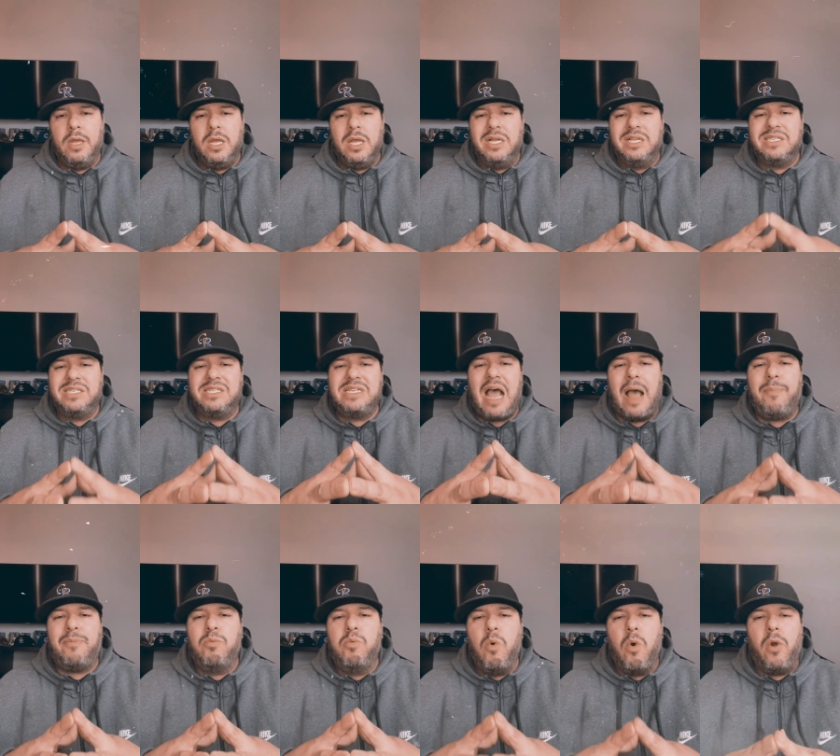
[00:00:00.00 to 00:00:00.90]

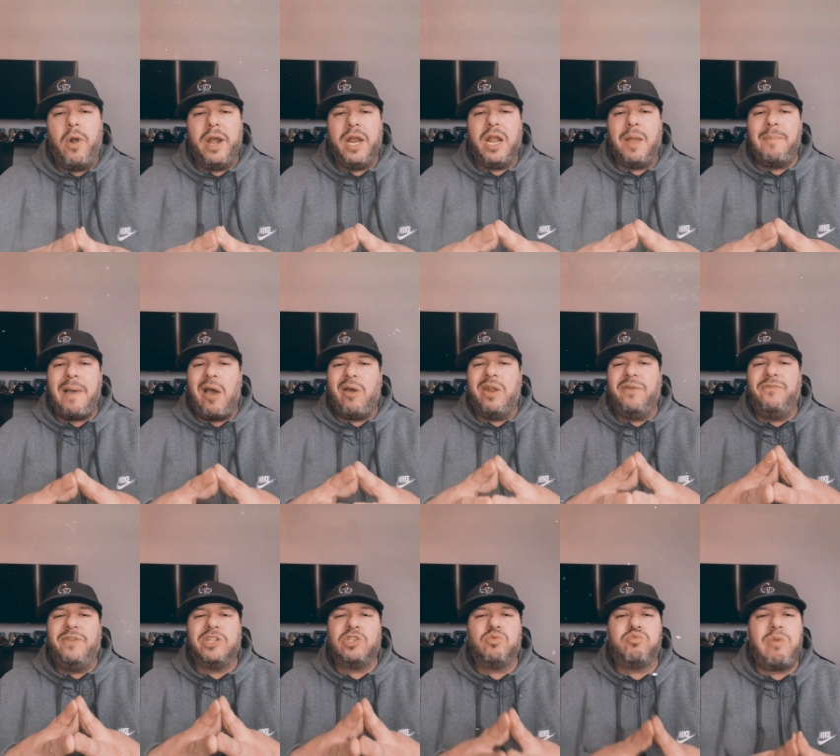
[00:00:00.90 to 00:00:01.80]
Stop worrying about
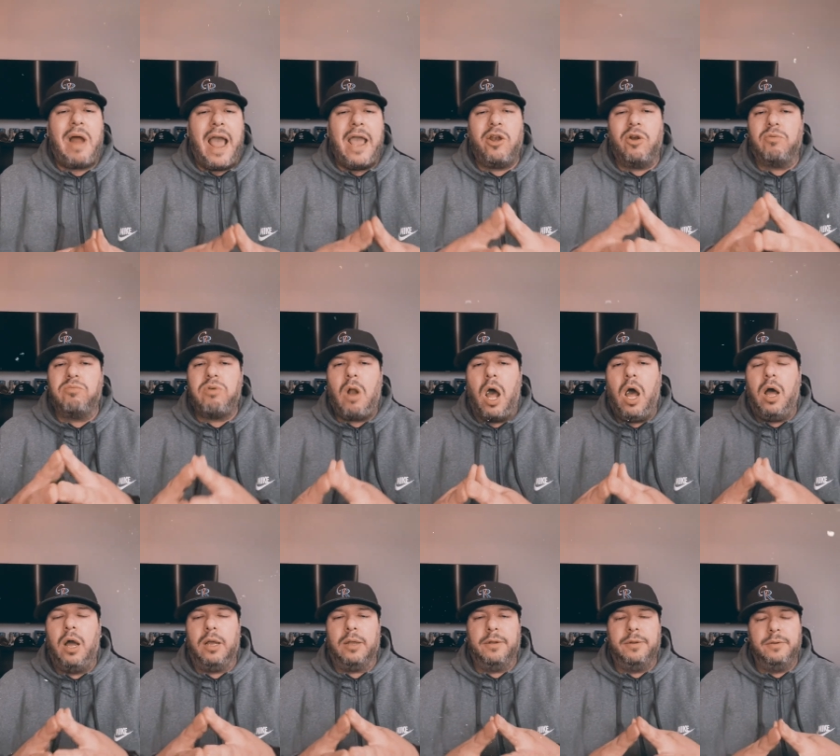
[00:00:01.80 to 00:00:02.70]
if it's right or
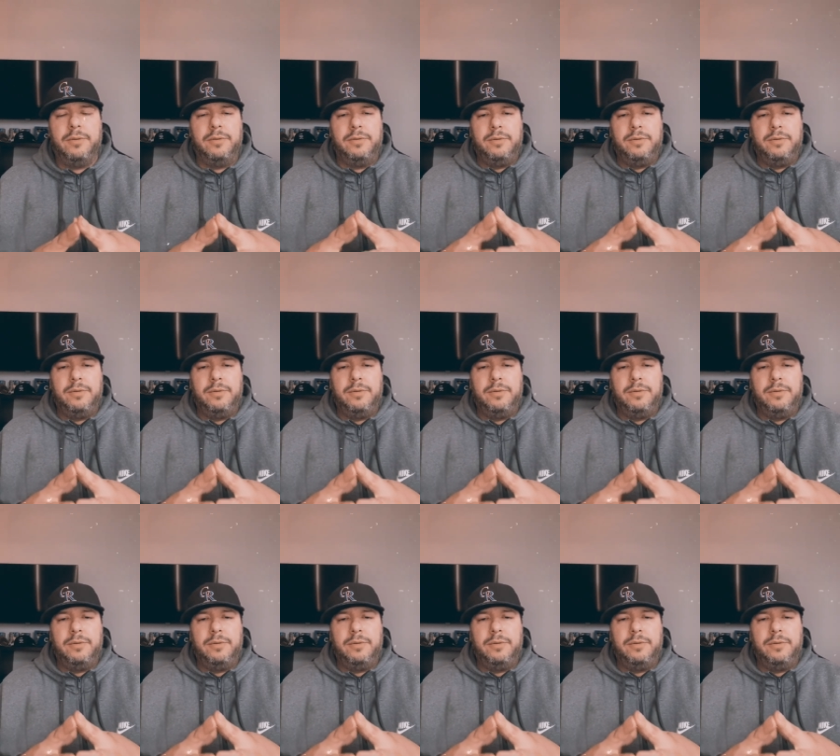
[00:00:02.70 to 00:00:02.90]
wrong.